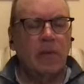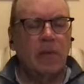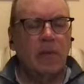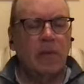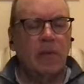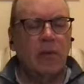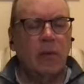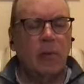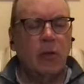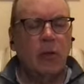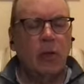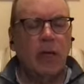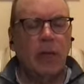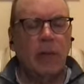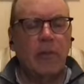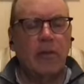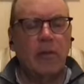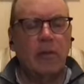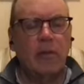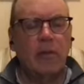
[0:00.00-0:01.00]
Or
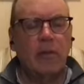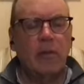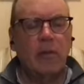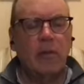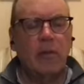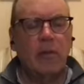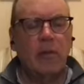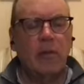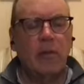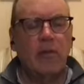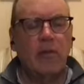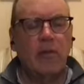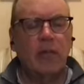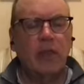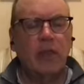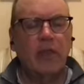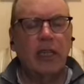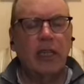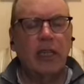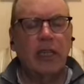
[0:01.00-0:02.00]
perhaps we're even
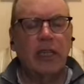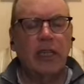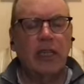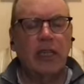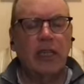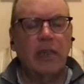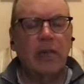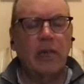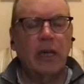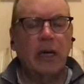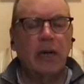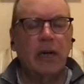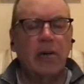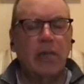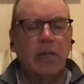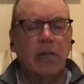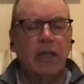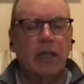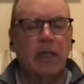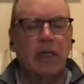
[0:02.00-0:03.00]
thinking about
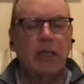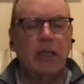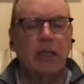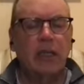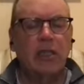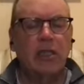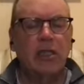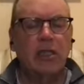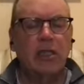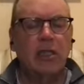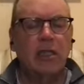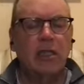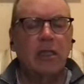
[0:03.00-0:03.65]
meditation,